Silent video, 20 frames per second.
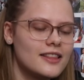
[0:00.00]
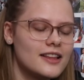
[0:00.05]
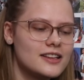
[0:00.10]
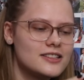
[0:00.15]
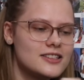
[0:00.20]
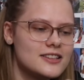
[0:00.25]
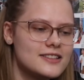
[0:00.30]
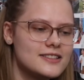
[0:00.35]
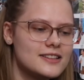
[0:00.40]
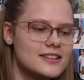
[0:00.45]
that
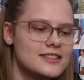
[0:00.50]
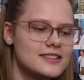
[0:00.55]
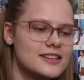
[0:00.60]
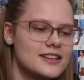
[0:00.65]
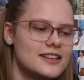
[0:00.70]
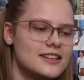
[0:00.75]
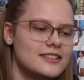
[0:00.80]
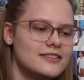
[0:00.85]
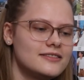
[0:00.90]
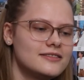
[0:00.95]
she sits
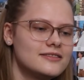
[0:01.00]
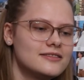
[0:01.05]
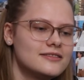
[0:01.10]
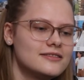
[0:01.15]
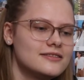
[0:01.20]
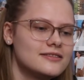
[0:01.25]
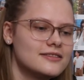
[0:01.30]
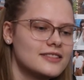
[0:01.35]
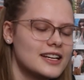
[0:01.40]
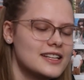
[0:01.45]
in.
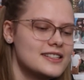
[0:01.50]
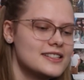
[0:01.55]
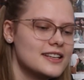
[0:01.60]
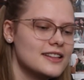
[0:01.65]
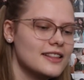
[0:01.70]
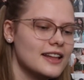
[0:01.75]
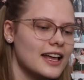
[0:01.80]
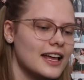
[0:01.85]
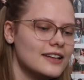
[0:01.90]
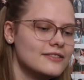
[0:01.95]
I'd sit
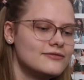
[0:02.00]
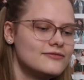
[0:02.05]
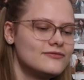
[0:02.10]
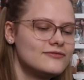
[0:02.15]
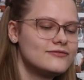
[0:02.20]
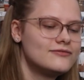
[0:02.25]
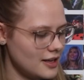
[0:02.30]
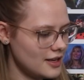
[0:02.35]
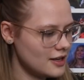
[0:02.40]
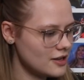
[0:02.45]
in that.
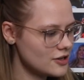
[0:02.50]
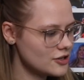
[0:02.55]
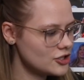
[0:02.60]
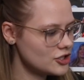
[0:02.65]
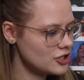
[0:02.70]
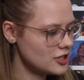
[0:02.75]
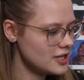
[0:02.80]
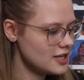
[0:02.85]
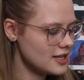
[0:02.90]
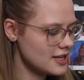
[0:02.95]
Here
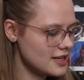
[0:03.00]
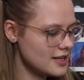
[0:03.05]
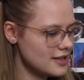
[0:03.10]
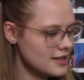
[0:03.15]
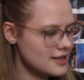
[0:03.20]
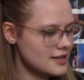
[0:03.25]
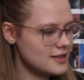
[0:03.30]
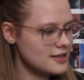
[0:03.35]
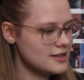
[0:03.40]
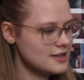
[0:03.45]
she
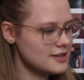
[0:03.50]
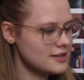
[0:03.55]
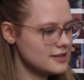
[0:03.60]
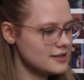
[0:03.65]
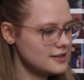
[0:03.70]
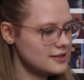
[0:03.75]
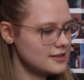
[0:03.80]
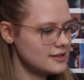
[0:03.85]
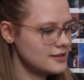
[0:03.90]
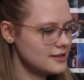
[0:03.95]
is.
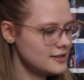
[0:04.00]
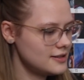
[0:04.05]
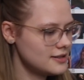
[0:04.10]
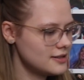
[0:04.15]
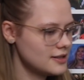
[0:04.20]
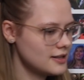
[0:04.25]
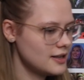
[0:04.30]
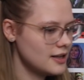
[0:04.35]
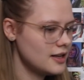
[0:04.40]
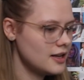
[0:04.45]

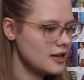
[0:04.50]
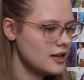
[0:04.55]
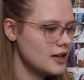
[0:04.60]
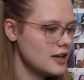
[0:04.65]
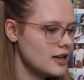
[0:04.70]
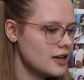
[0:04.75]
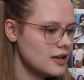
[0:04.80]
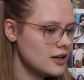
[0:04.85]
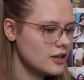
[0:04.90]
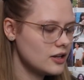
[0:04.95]

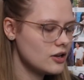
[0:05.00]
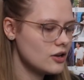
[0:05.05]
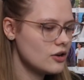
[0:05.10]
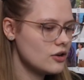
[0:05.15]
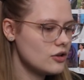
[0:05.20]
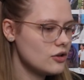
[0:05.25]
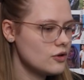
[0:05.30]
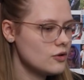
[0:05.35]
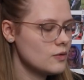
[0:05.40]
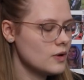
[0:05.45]
Here
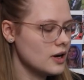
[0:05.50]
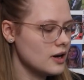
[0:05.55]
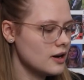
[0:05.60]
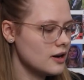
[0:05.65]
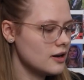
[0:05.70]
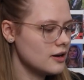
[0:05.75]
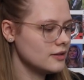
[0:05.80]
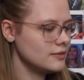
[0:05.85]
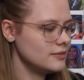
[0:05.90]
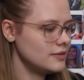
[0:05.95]
you
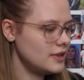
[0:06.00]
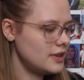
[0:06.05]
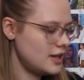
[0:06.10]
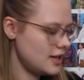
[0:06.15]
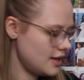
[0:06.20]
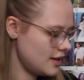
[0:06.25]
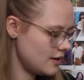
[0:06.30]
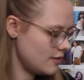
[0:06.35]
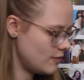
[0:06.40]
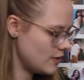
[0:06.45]
are.
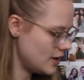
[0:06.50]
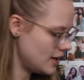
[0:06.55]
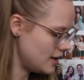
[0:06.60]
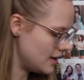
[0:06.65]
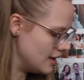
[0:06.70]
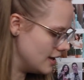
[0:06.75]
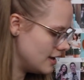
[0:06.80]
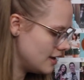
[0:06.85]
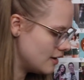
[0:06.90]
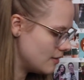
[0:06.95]
There I
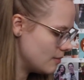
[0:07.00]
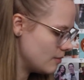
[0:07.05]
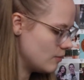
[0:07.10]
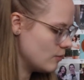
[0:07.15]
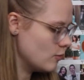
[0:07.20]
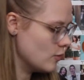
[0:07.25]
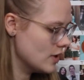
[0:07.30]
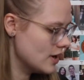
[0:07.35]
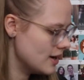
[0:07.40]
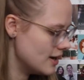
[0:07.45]
am.
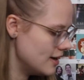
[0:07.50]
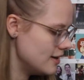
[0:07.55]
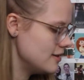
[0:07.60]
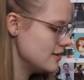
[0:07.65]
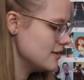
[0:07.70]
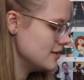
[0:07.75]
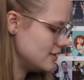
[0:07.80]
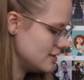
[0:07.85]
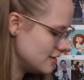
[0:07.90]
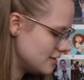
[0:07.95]
Why
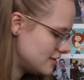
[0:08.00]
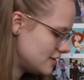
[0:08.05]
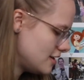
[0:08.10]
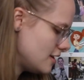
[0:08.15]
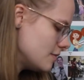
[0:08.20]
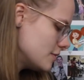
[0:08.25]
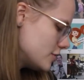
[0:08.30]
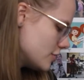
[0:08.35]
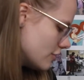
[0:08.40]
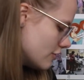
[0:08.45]
does it
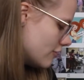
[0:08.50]
seem so